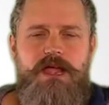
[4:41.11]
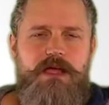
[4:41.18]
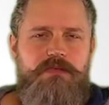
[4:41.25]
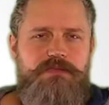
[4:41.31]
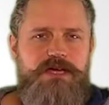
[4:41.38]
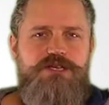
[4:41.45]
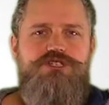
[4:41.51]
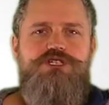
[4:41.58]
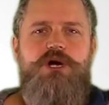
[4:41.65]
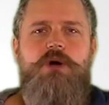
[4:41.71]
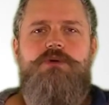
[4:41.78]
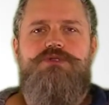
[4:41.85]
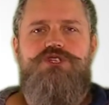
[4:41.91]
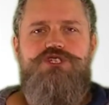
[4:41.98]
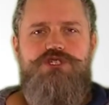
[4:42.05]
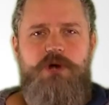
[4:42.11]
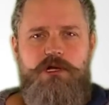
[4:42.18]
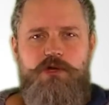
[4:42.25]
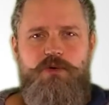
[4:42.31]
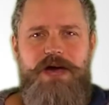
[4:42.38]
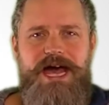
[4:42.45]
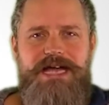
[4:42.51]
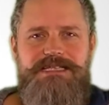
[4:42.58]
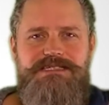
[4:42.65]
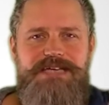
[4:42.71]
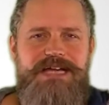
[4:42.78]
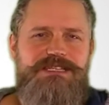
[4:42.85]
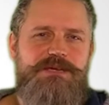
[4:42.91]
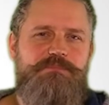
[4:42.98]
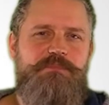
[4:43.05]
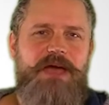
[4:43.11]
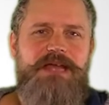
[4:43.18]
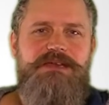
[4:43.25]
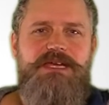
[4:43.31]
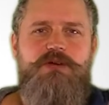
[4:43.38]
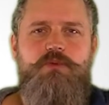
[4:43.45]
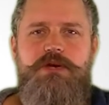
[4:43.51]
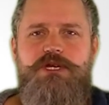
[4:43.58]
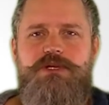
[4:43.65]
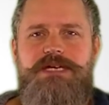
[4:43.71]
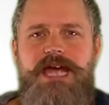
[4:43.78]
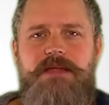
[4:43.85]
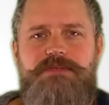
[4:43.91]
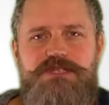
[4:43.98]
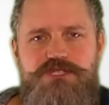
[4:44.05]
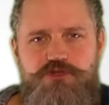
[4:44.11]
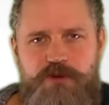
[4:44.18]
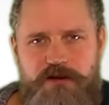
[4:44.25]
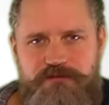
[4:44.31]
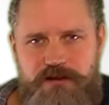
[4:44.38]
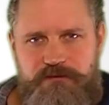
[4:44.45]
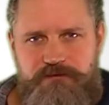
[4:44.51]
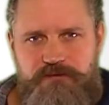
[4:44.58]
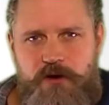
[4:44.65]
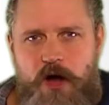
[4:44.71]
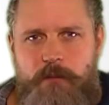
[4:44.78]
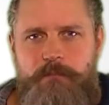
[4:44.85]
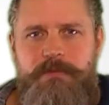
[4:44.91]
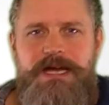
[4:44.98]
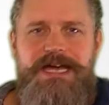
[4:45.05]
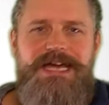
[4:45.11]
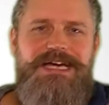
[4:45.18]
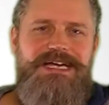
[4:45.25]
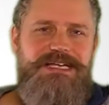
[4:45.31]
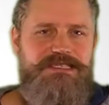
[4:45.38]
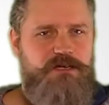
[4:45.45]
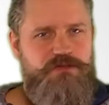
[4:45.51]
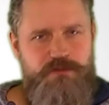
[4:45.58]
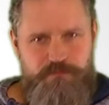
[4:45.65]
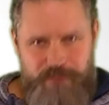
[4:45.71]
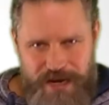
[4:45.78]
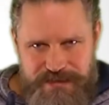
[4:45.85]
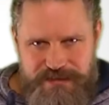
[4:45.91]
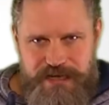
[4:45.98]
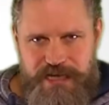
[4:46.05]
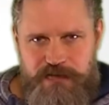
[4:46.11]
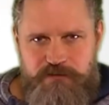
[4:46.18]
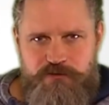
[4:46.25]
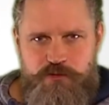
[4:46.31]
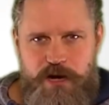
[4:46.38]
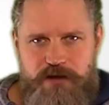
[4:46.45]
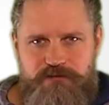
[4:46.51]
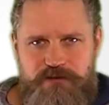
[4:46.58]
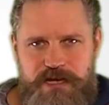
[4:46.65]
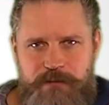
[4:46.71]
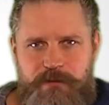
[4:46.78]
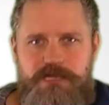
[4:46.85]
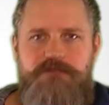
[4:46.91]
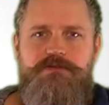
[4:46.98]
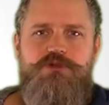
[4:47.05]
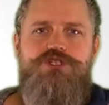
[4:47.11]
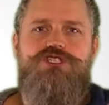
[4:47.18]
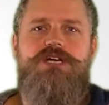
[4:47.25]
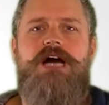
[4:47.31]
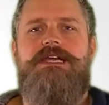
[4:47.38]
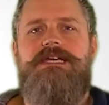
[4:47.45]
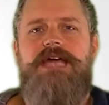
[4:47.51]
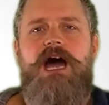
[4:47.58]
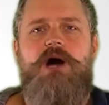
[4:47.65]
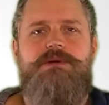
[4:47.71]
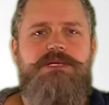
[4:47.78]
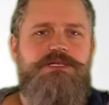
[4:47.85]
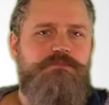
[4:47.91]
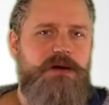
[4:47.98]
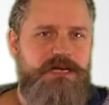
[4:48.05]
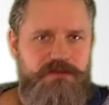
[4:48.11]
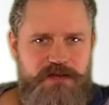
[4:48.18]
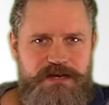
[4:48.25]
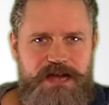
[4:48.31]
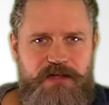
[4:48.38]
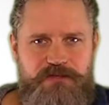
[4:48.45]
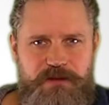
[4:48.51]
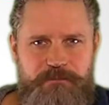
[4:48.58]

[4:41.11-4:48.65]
That is called solo ads, and depending where you get this traffic from, it's not the best kind of traffic, but if you're starting out, it's better than nothing.